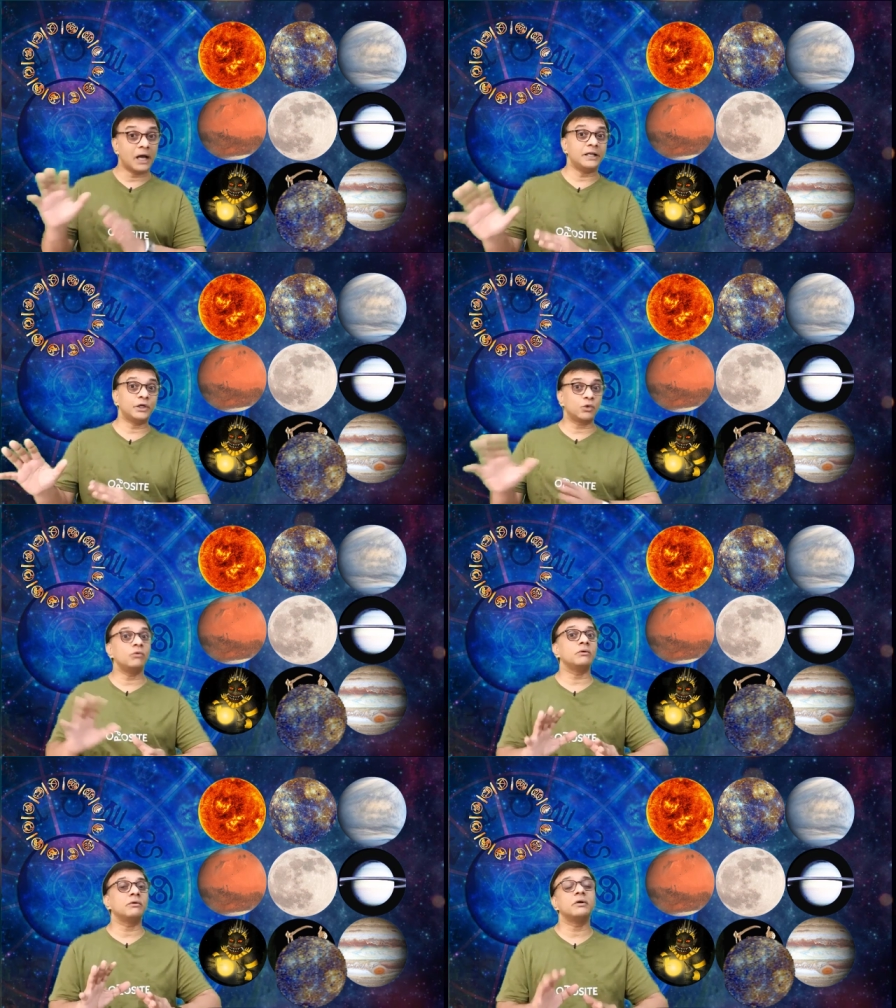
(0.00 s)
I need
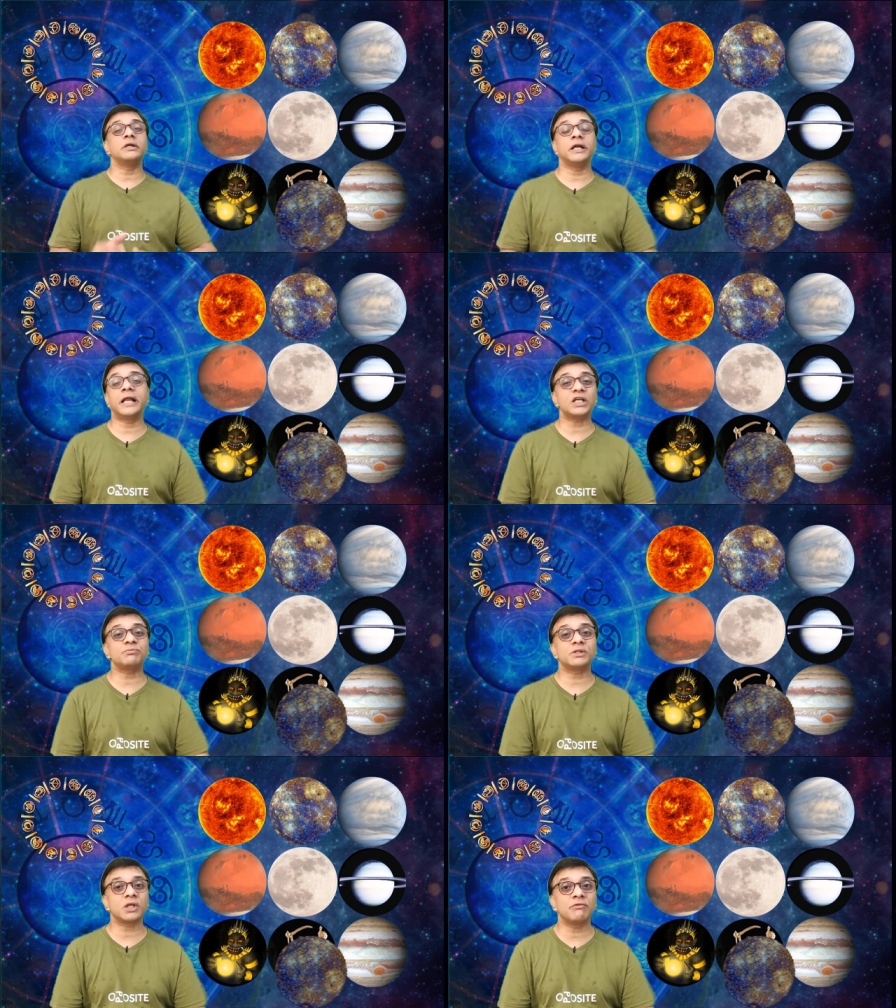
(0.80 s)
to
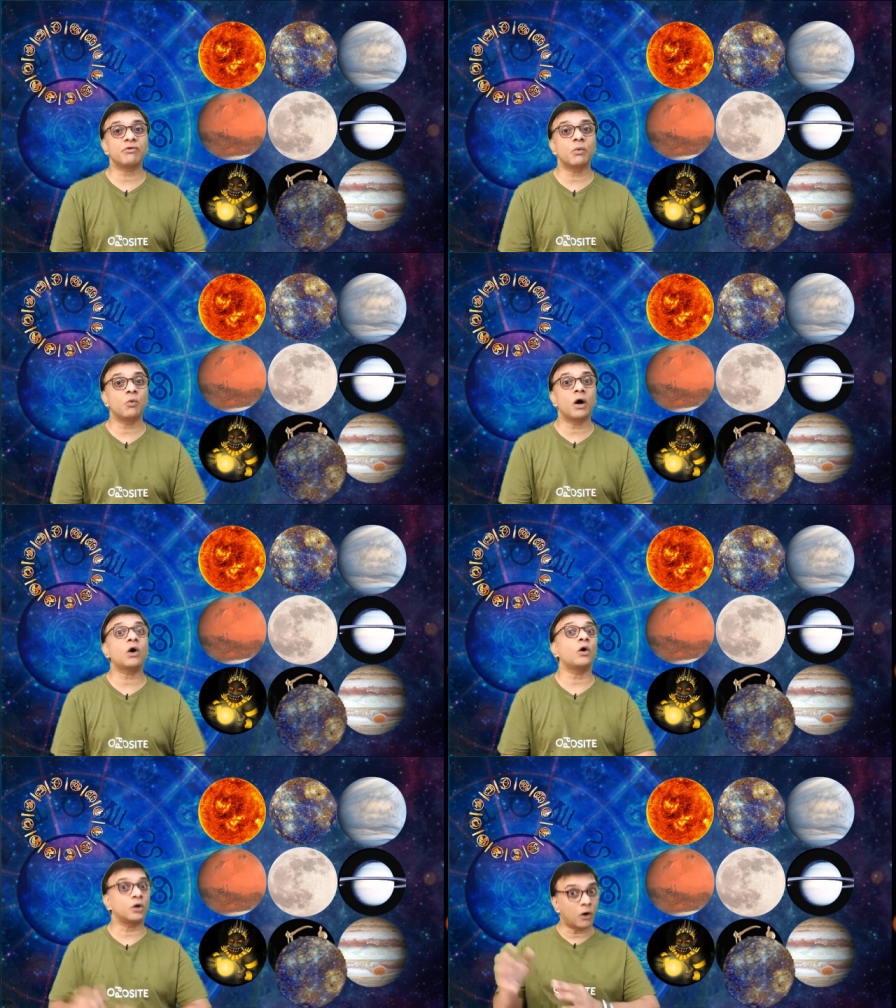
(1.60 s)
detach myself from
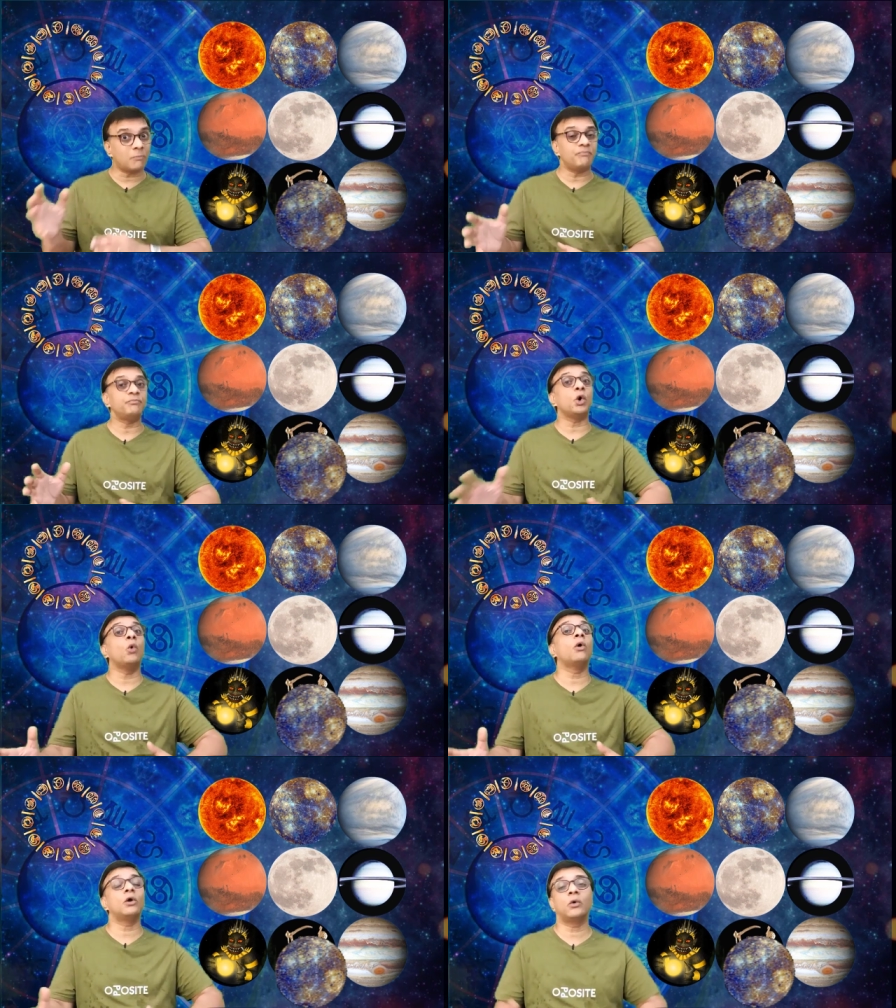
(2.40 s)
work or not be
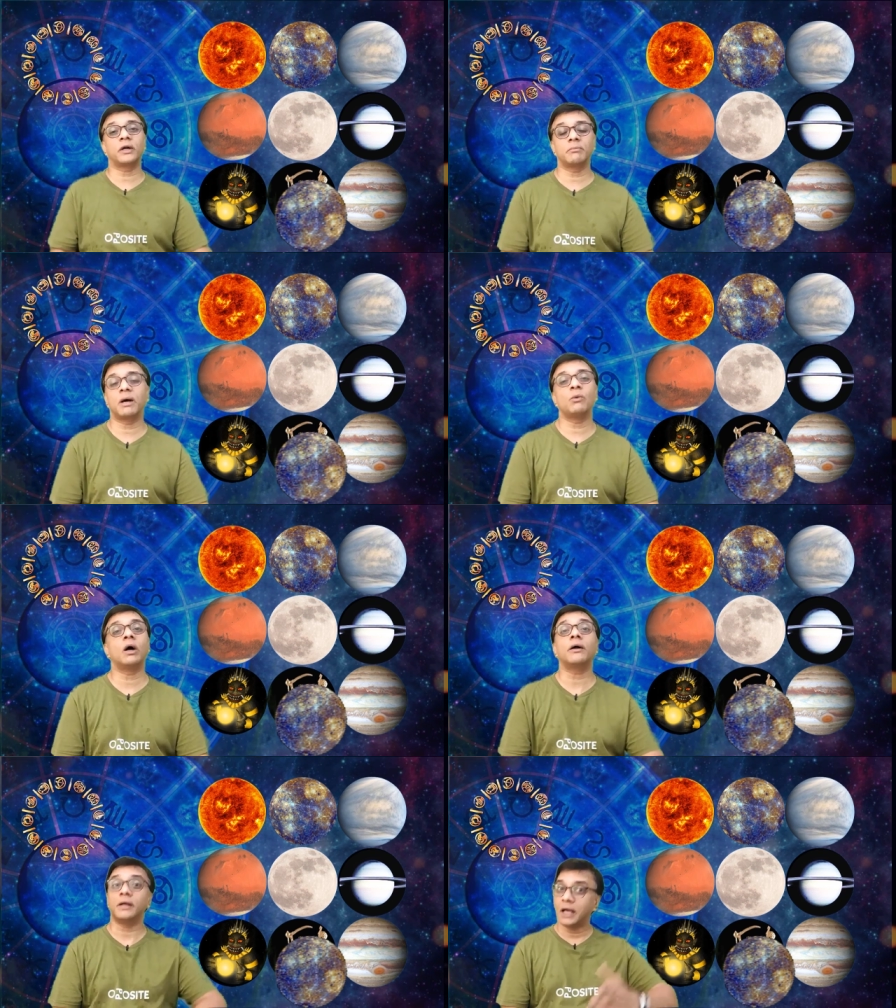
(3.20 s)
overloaded by
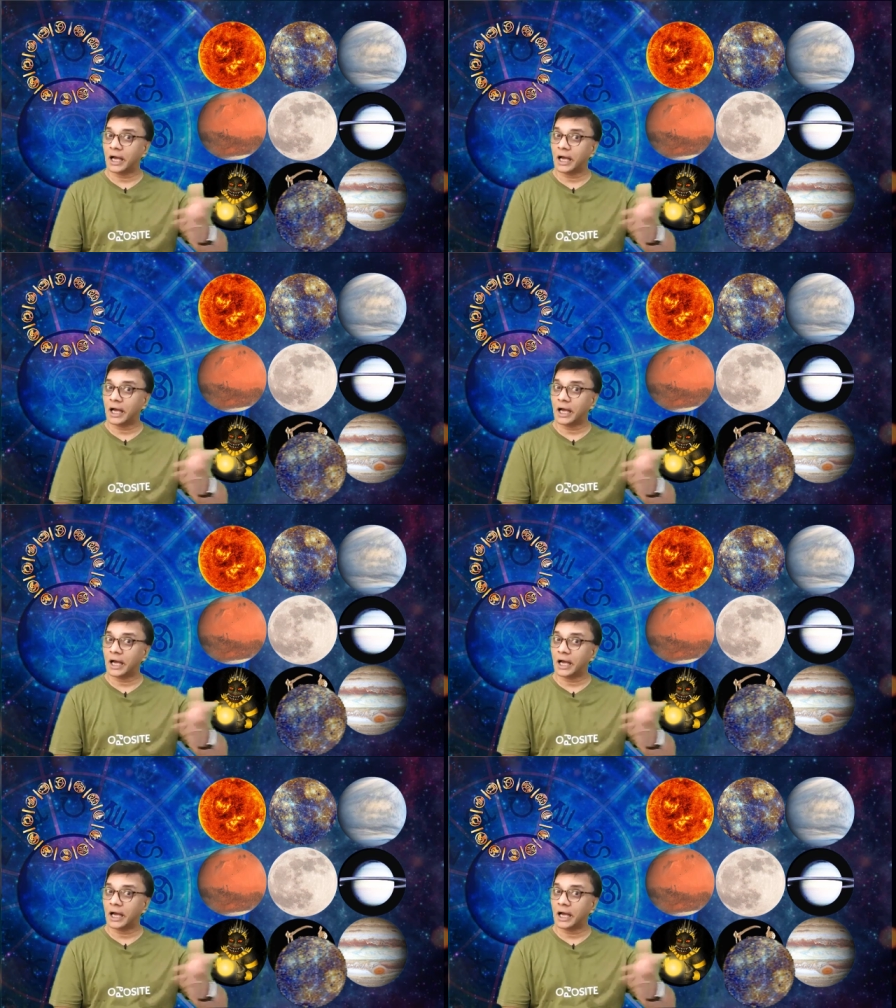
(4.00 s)
work.